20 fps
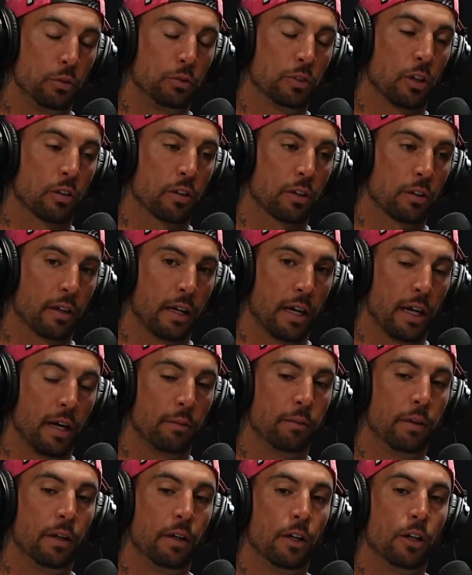Selkirk
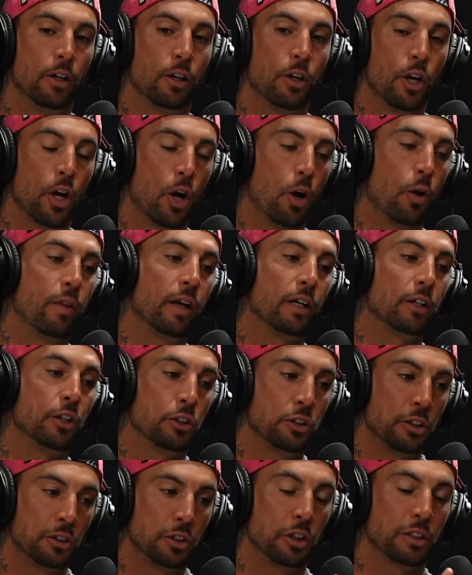Lab, know that
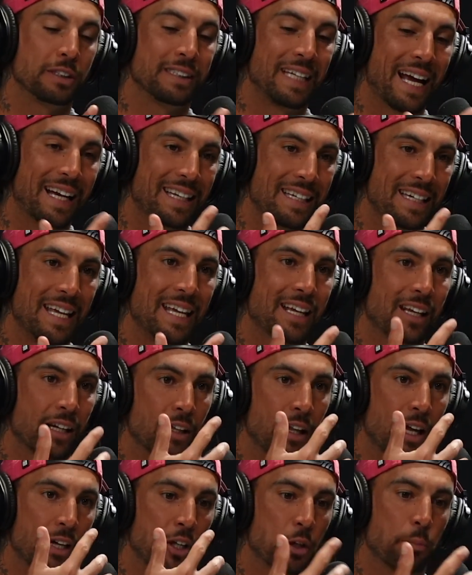your technique
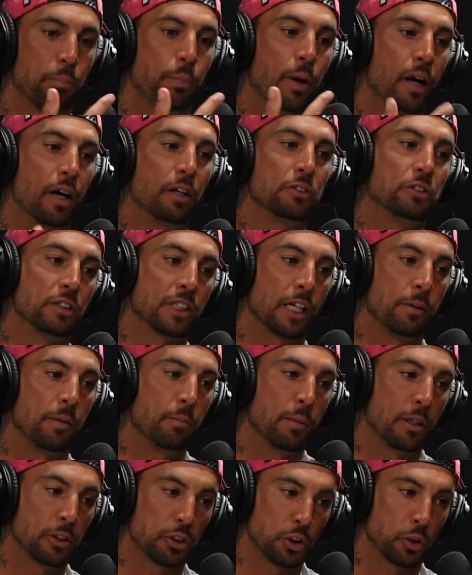and like your punch is going to be
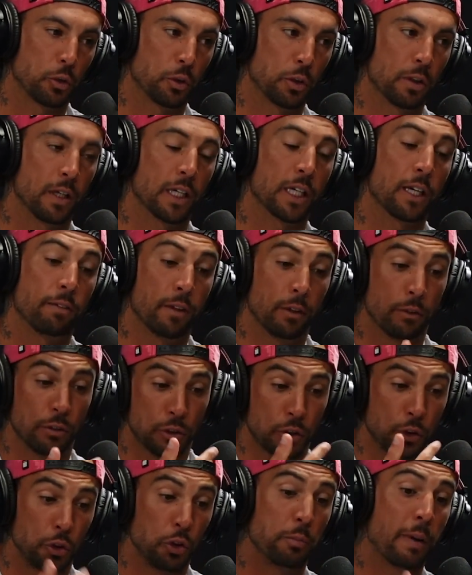much shorter. Like if there was
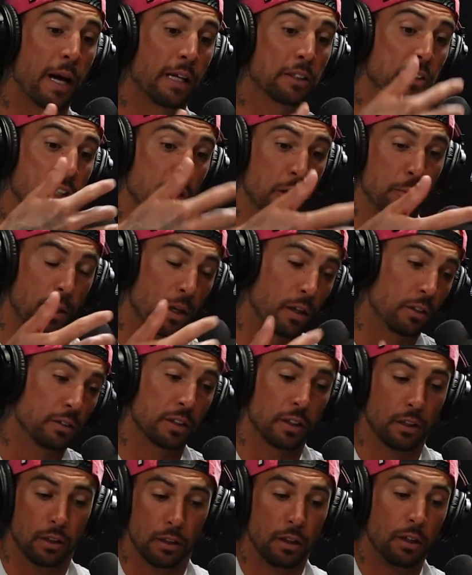two imaginary balls
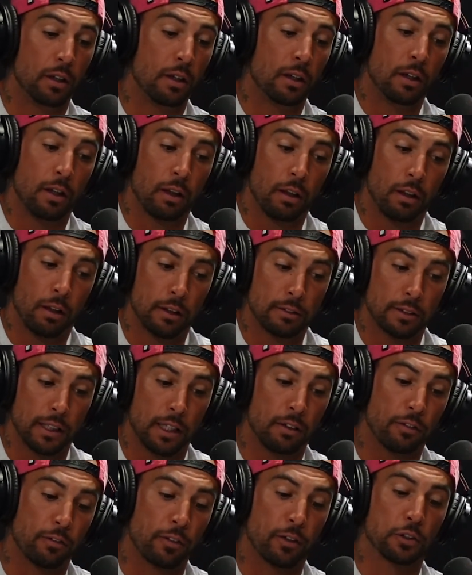here, let's say
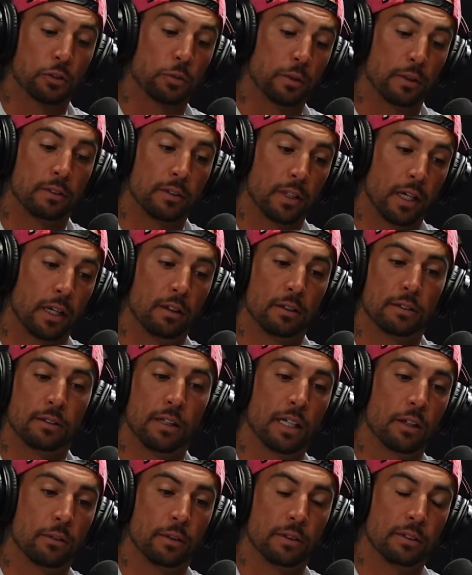the first one's there and the
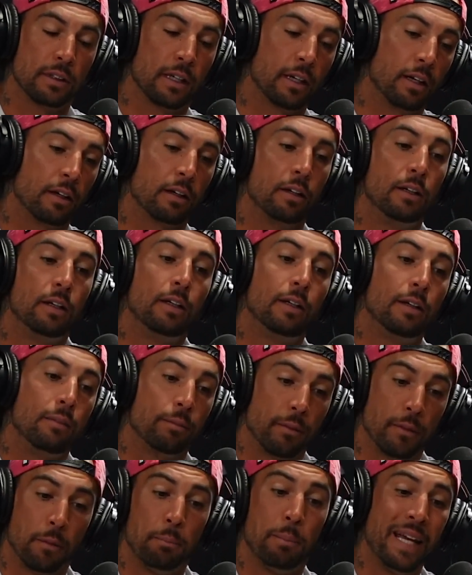second one's there,
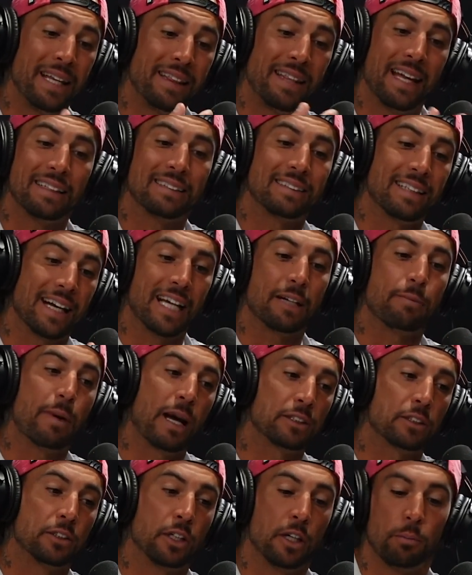meet that second
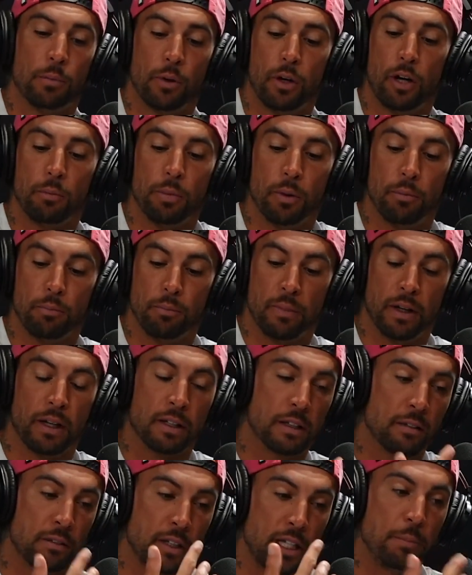imaginary ball, but
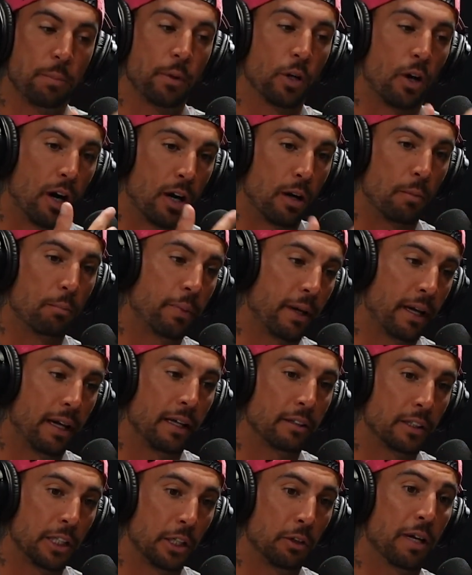like keep your arm
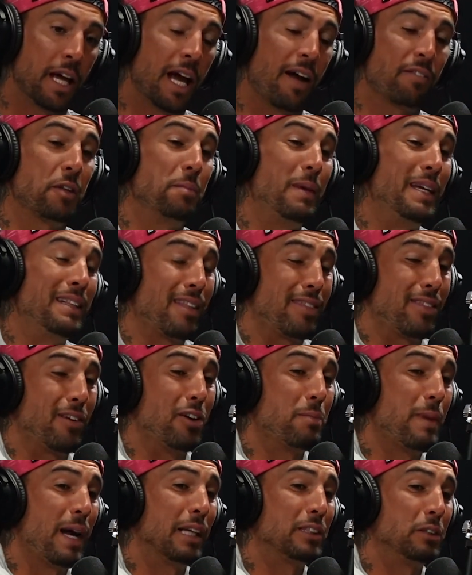bent. You don't have to meet the
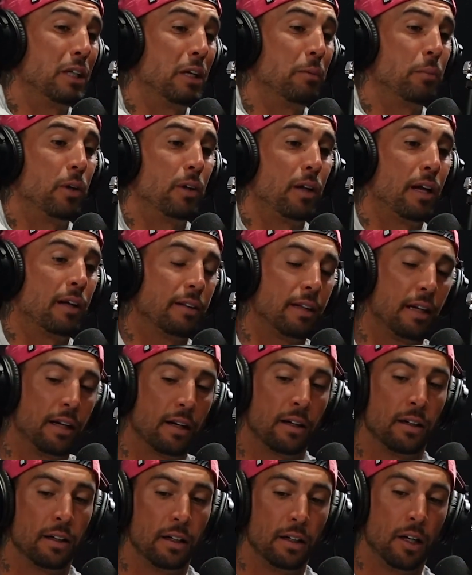third imaginary ball out
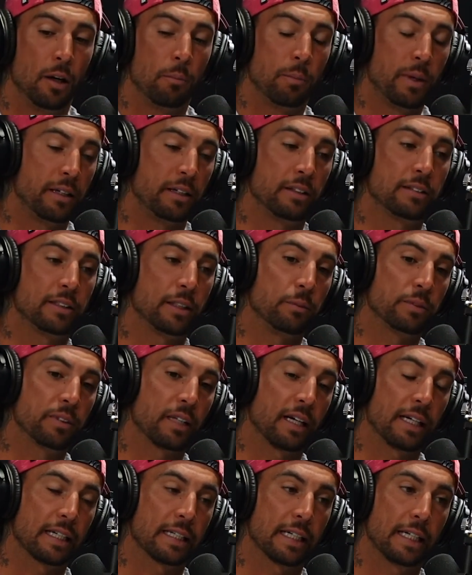there. But it just seems
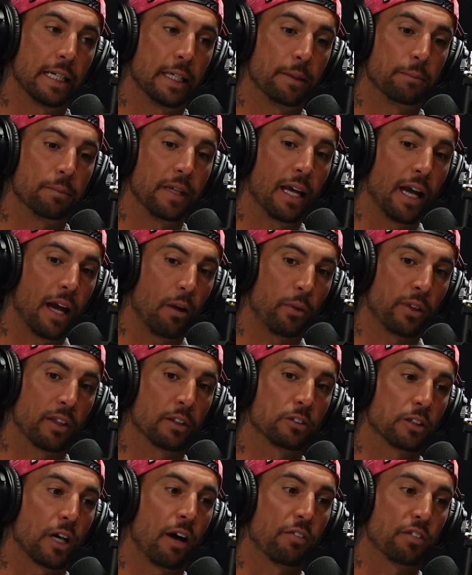like, with a
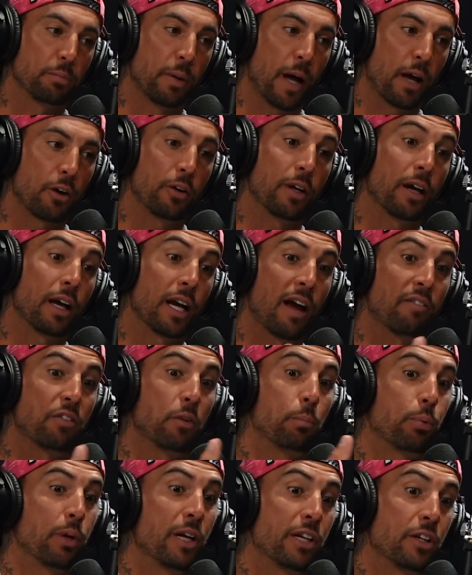softer paddle, you kind of have to
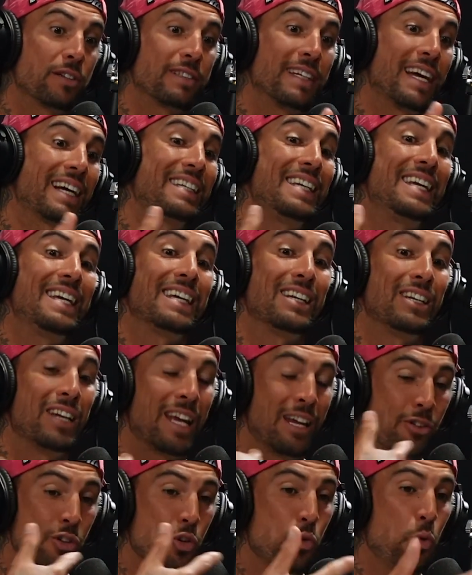break your technique
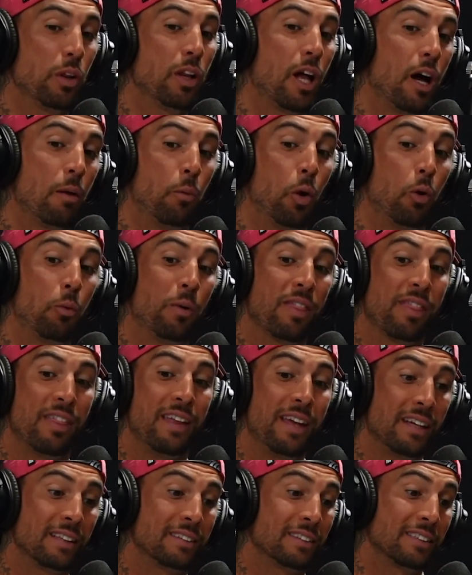and do a lot more. With
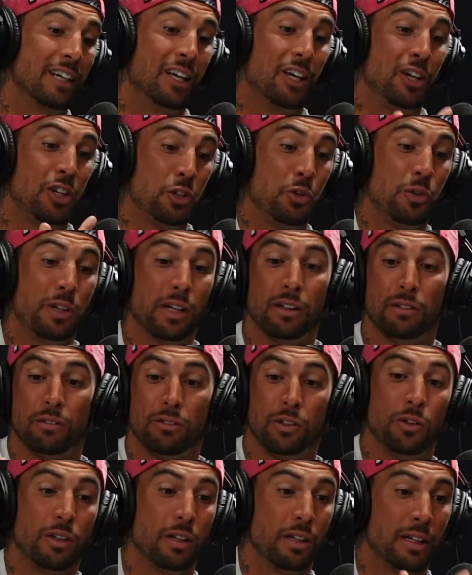this, you can
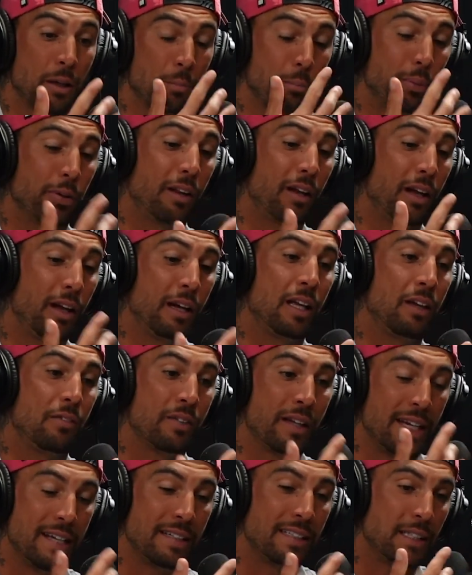get plenty of
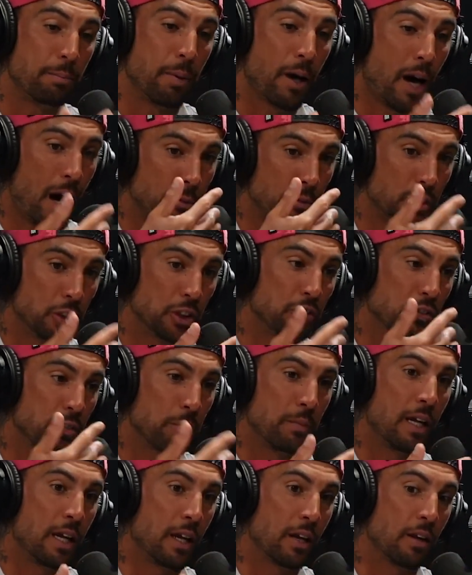easy pop just
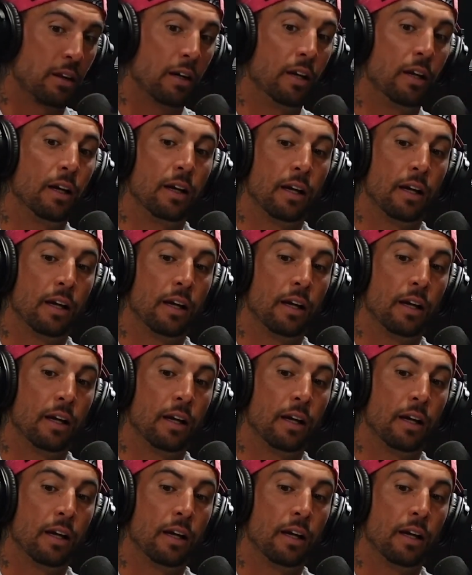from here.